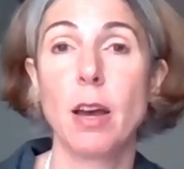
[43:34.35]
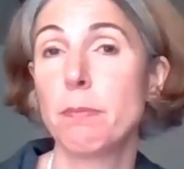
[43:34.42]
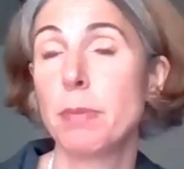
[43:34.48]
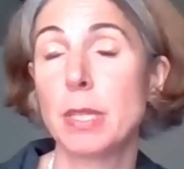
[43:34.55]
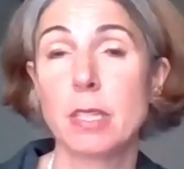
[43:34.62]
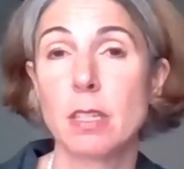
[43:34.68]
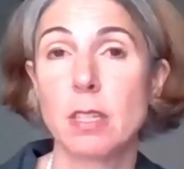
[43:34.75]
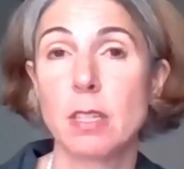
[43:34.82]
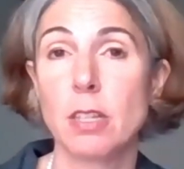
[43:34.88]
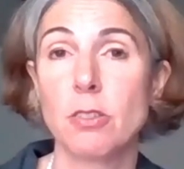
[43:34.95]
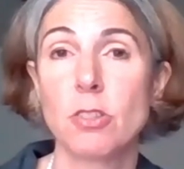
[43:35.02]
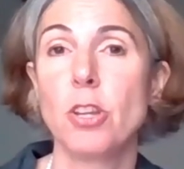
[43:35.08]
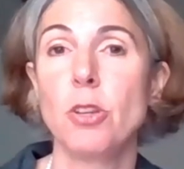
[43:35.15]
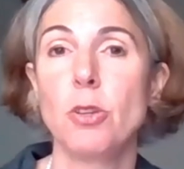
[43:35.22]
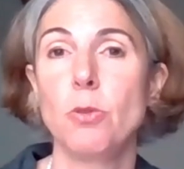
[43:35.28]

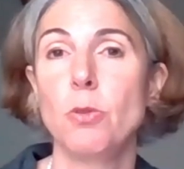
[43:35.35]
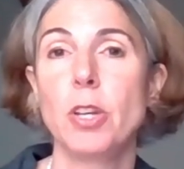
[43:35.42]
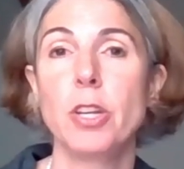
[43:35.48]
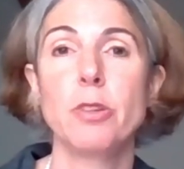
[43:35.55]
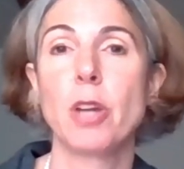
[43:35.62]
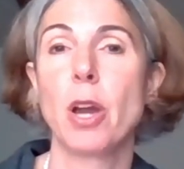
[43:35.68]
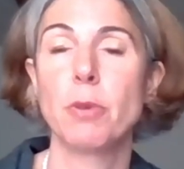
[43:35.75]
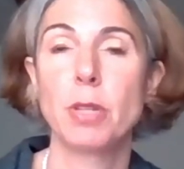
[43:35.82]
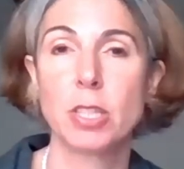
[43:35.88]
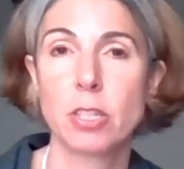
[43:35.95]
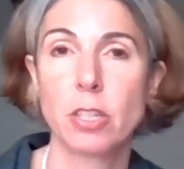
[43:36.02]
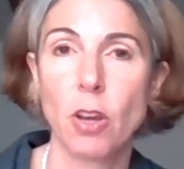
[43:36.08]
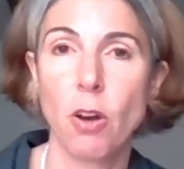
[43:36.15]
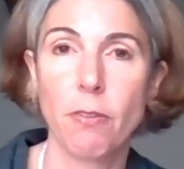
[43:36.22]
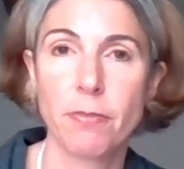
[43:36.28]
businesses who go
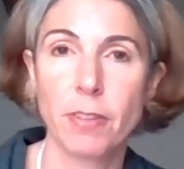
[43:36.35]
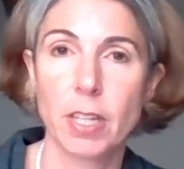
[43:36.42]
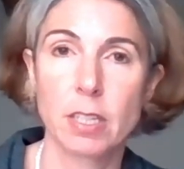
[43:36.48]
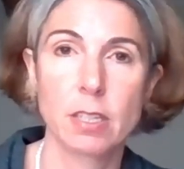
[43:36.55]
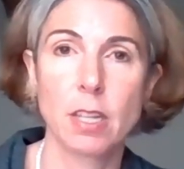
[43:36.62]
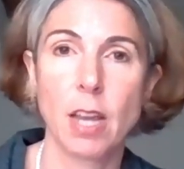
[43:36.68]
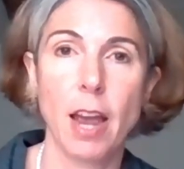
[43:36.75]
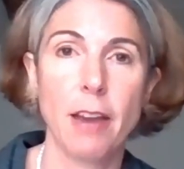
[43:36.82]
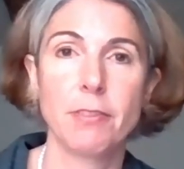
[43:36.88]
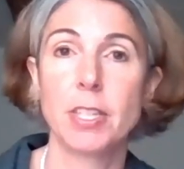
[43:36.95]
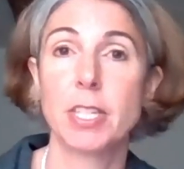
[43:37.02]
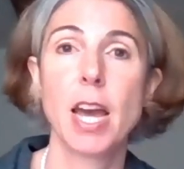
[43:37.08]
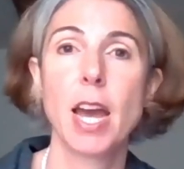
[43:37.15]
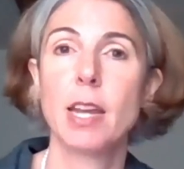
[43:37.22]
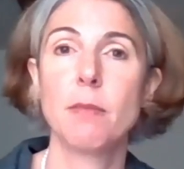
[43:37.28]
into the office every
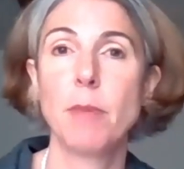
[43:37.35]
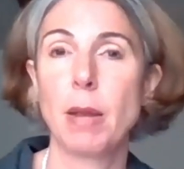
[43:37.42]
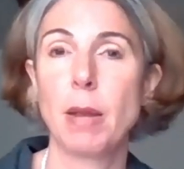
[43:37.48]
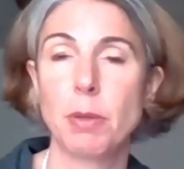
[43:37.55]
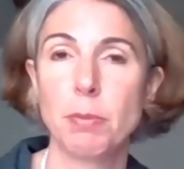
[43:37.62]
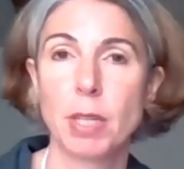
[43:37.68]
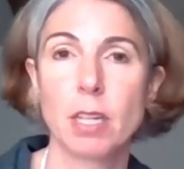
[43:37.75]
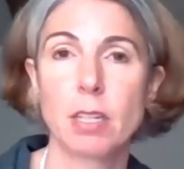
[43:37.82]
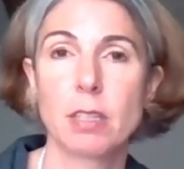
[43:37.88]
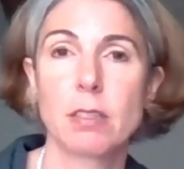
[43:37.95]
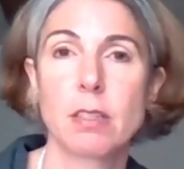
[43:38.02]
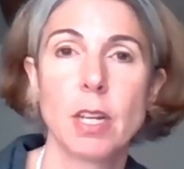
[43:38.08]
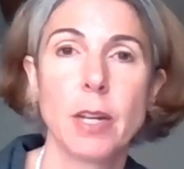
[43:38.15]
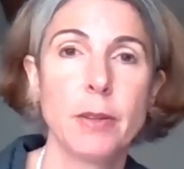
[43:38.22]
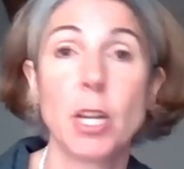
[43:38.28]
day, maybe because,